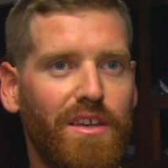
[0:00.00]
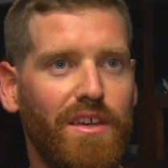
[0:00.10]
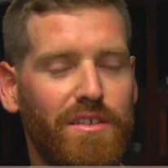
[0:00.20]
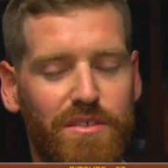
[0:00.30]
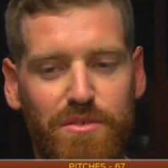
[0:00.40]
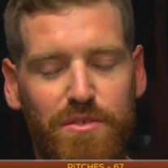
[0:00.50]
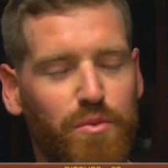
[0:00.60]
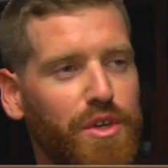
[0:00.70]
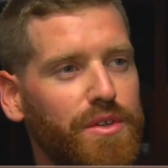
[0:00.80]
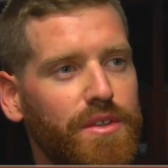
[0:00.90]
Yeah, it was just
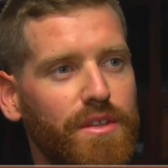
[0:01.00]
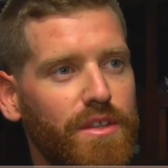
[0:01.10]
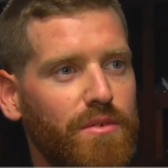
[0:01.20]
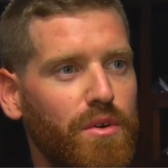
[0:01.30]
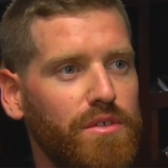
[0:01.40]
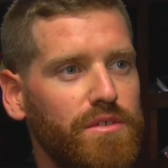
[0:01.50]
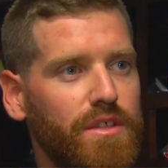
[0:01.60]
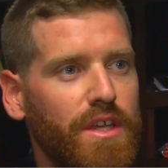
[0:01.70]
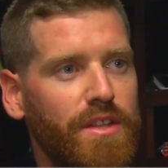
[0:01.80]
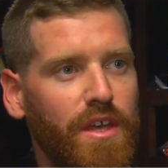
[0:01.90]
weird. It was.
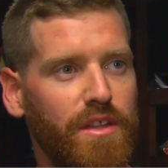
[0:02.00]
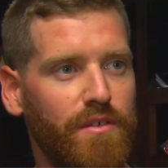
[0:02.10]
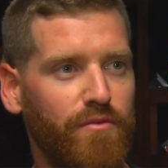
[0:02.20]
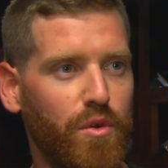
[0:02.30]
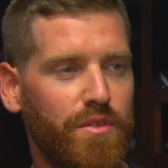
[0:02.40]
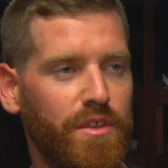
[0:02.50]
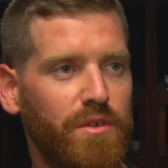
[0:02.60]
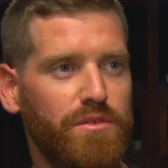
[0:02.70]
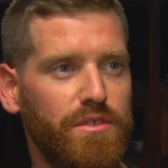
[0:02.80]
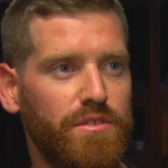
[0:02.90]
That fourth
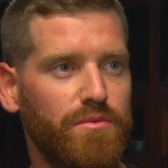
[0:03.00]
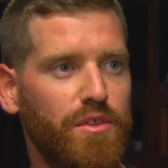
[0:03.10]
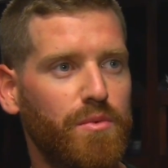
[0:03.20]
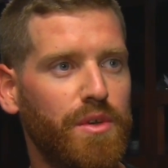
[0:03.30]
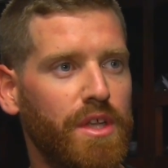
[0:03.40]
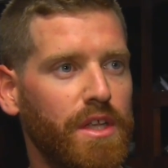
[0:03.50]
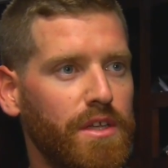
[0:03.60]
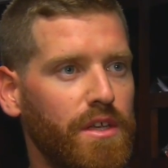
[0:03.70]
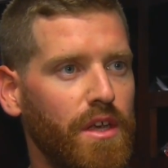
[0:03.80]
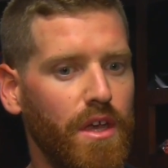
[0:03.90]
inning was just a really weird
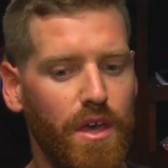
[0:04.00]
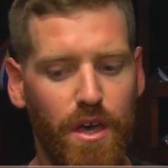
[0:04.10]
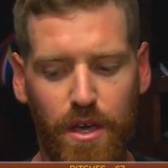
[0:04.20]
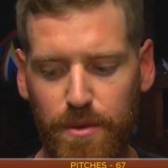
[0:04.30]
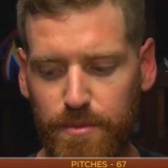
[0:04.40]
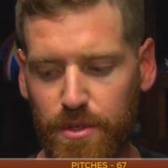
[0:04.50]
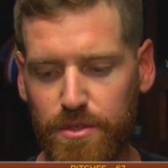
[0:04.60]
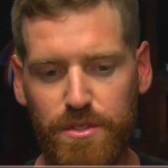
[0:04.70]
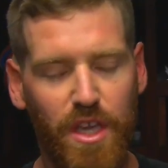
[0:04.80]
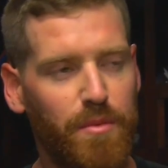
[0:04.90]
inning. I
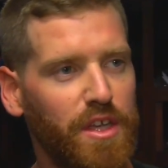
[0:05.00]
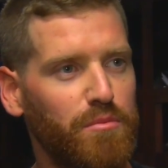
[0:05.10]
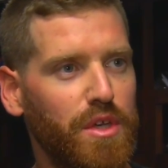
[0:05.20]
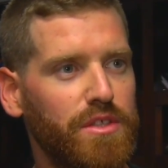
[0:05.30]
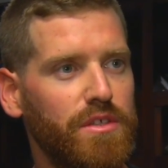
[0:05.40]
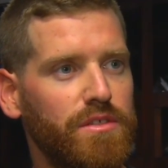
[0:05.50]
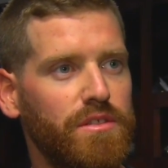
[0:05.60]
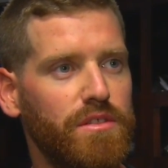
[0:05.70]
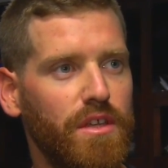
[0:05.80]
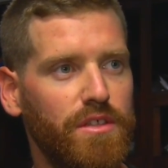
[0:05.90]
just kept making pitches,
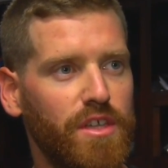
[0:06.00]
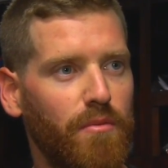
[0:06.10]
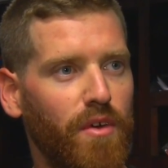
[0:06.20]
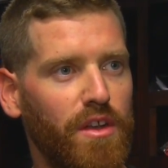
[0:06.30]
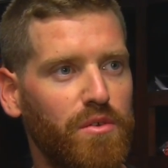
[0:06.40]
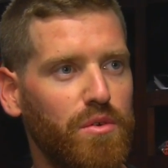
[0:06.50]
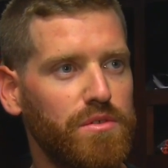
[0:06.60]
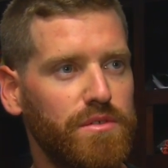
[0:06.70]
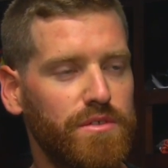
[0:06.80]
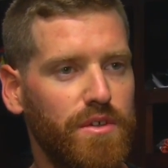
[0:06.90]
and they just kept finding
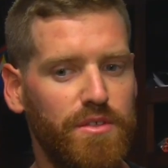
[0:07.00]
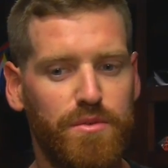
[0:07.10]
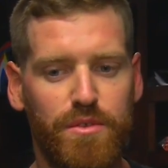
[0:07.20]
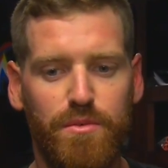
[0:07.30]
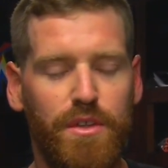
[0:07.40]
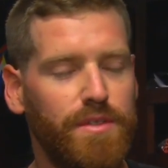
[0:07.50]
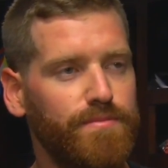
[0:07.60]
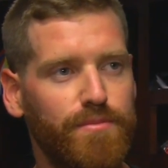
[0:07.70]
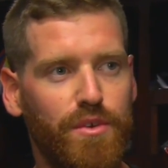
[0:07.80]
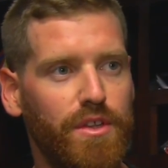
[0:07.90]
holes, and so that's really what
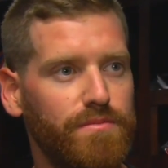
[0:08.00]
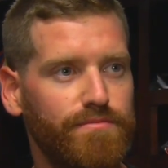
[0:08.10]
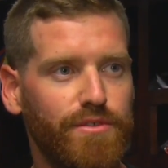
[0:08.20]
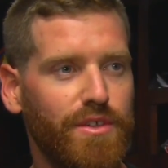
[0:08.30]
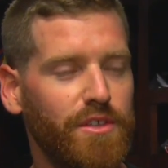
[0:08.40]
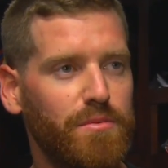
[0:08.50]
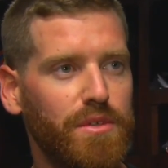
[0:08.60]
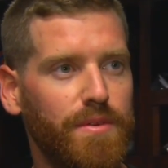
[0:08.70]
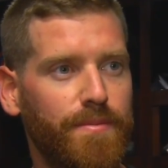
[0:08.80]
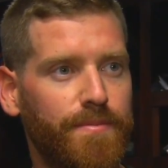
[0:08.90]
it turned out to be.